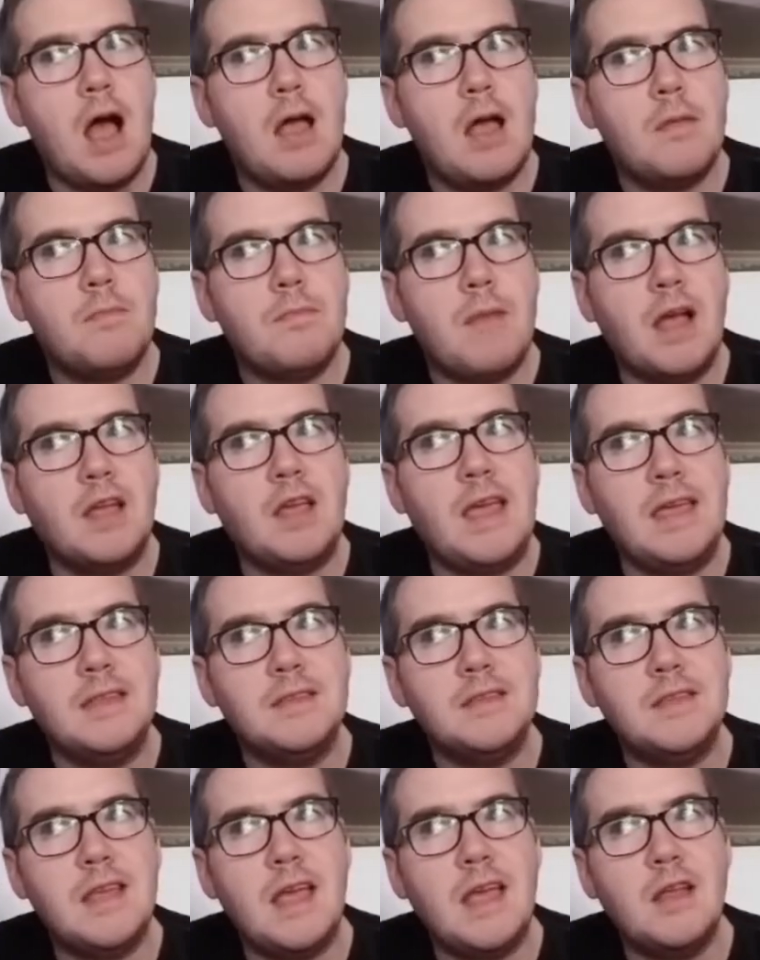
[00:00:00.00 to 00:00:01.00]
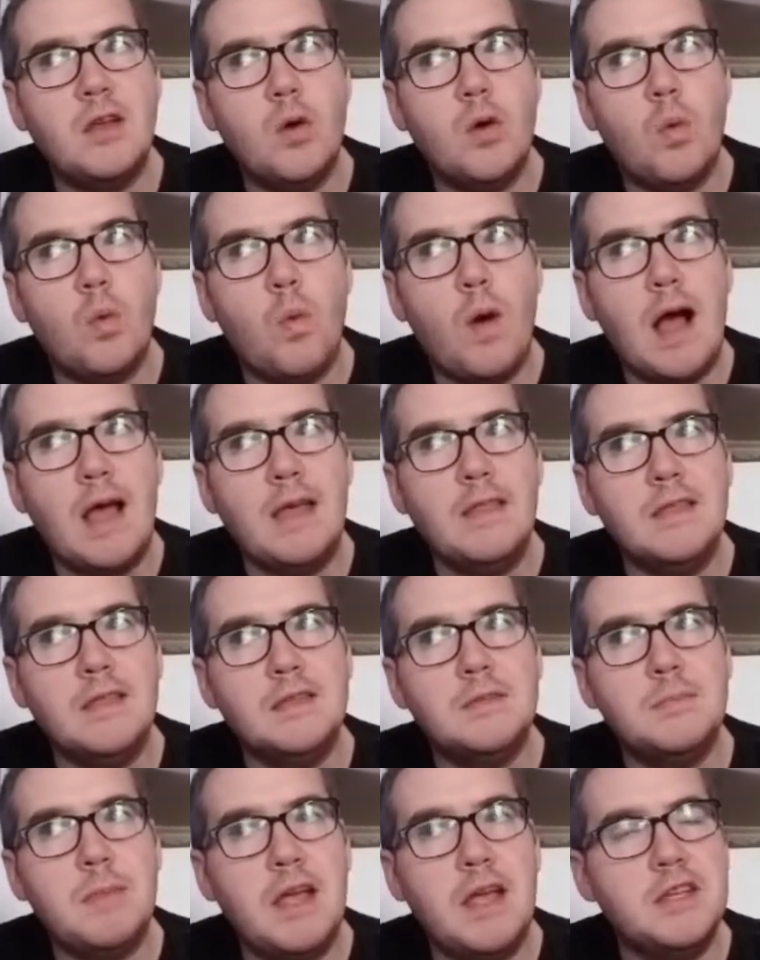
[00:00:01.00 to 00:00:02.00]
I can't say I know why this
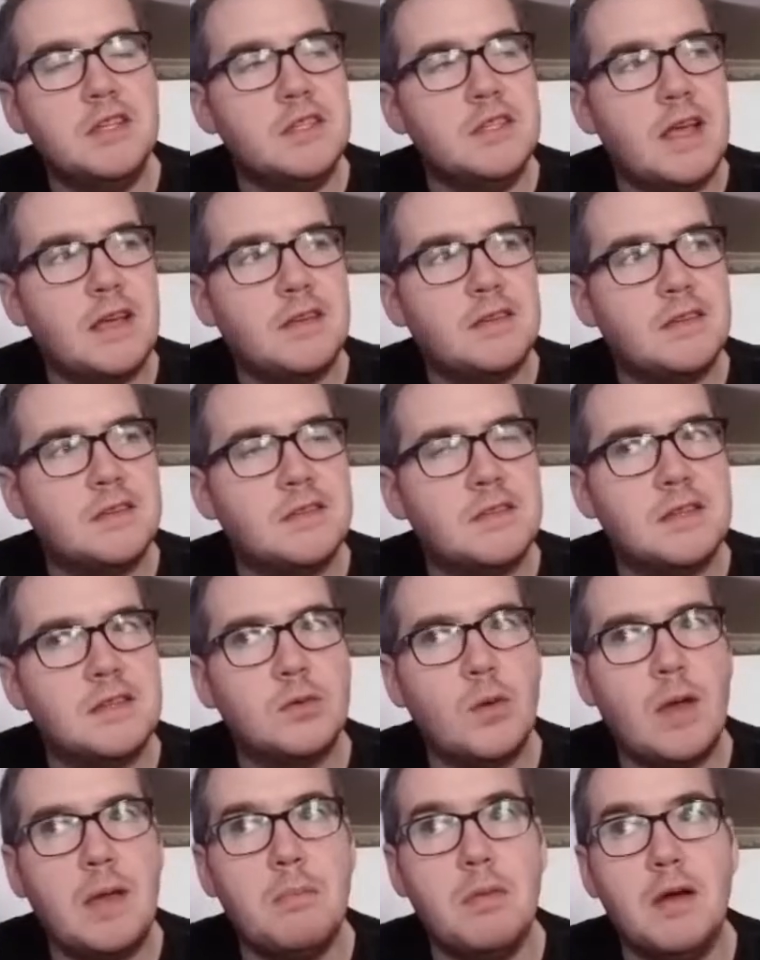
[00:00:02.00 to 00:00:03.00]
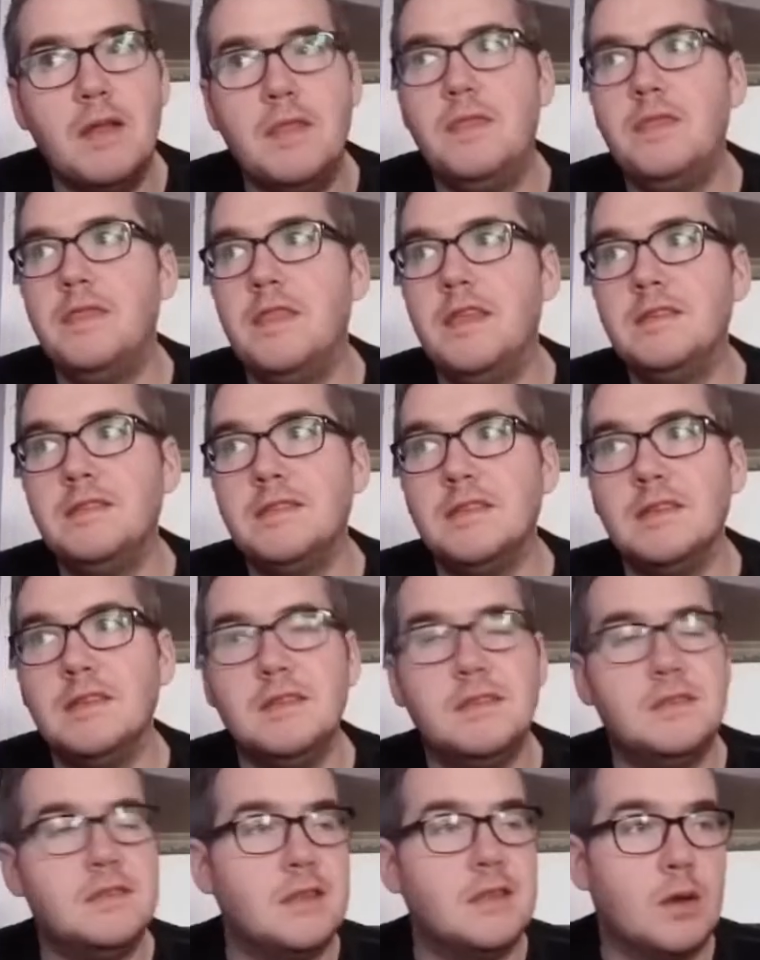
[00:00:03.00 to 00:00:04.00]
page is accessed this way, but this
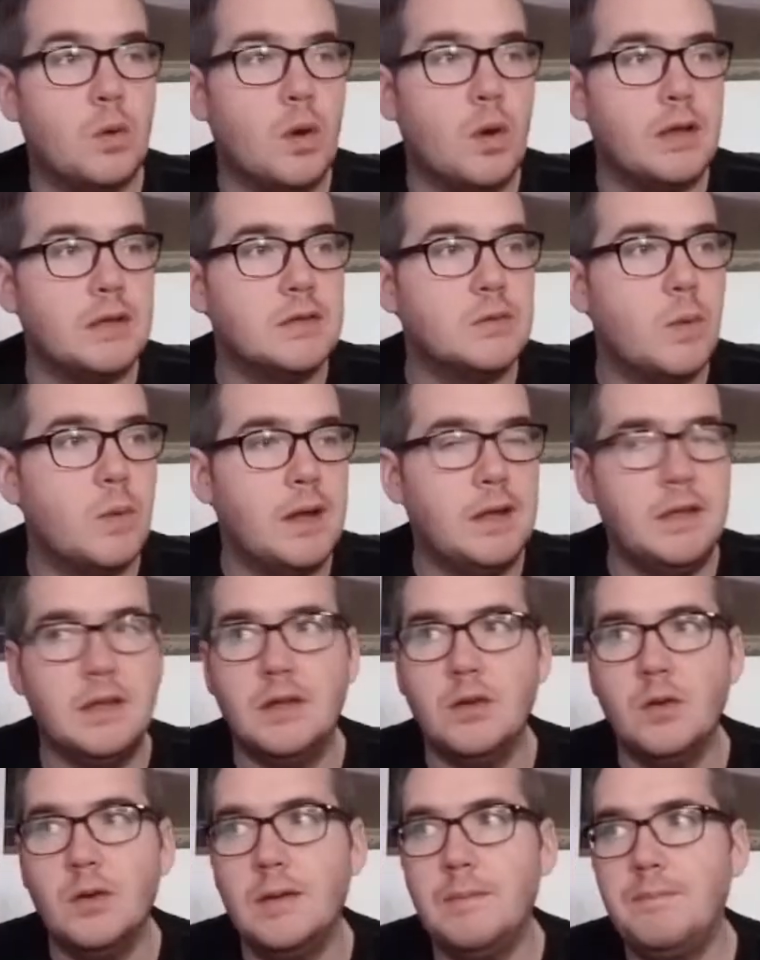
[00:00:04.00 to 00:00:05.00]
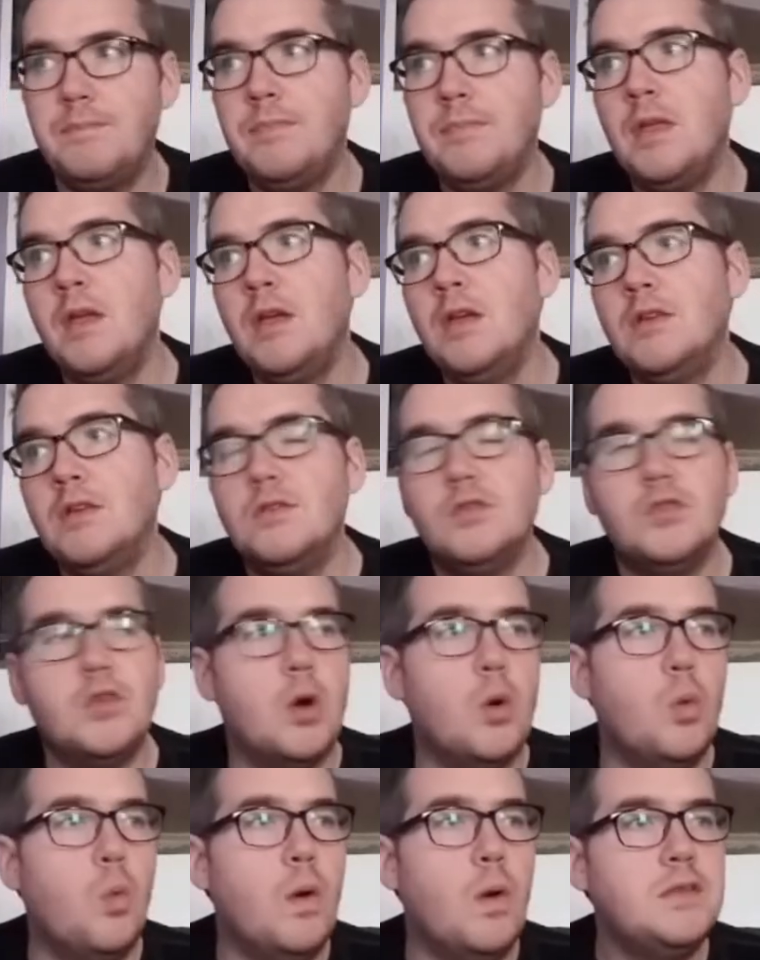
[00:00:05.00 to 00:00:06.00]
is the quickest way to do it. So
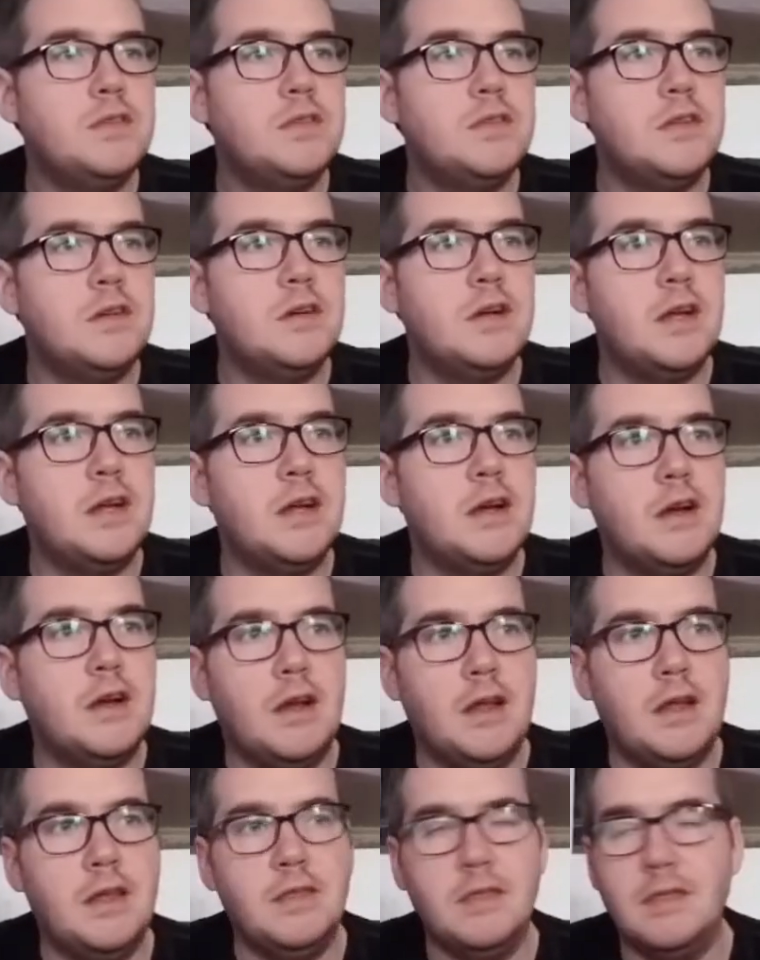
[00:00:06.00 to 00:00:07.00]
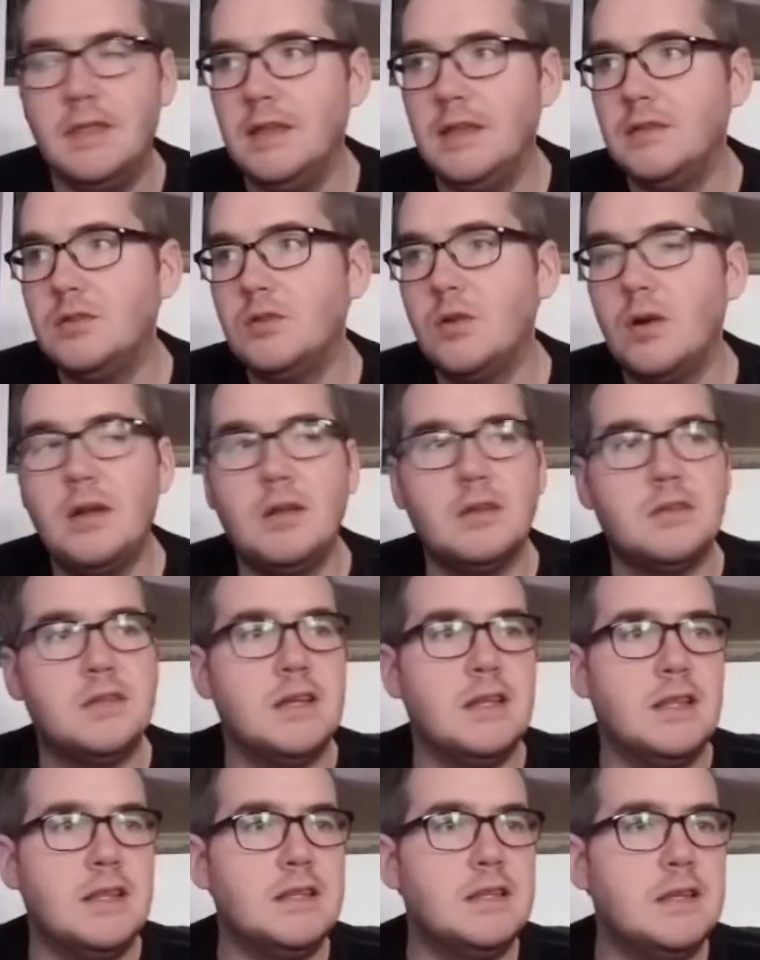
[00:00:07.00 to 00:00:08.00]
once you're here in the store, you'll see a
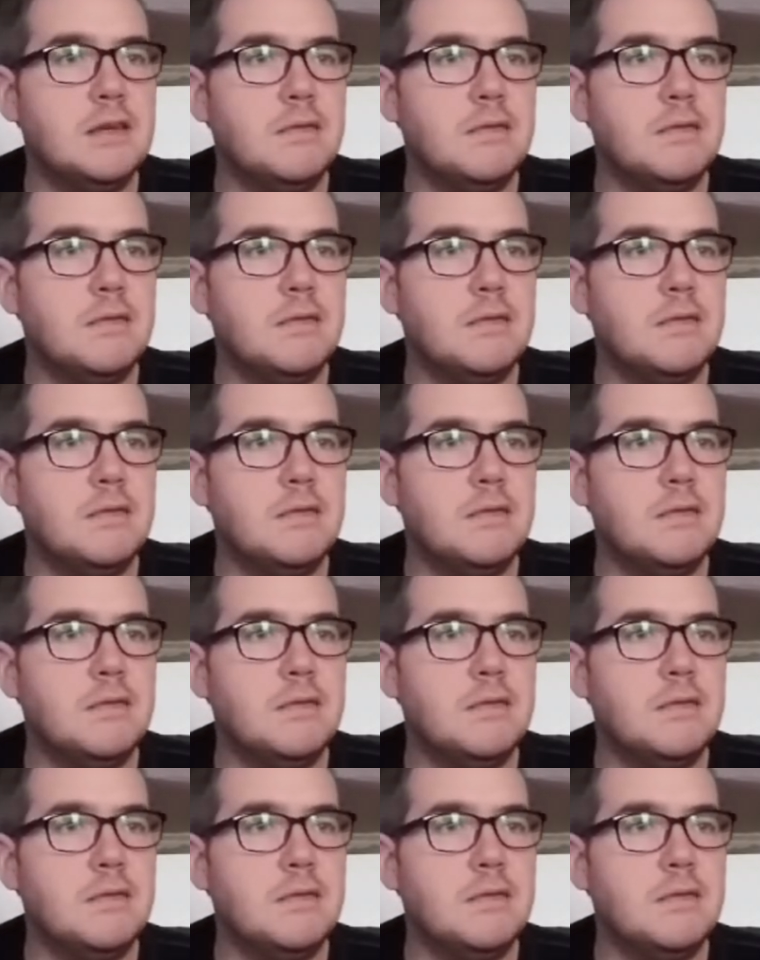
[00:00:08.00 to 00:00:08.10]
list of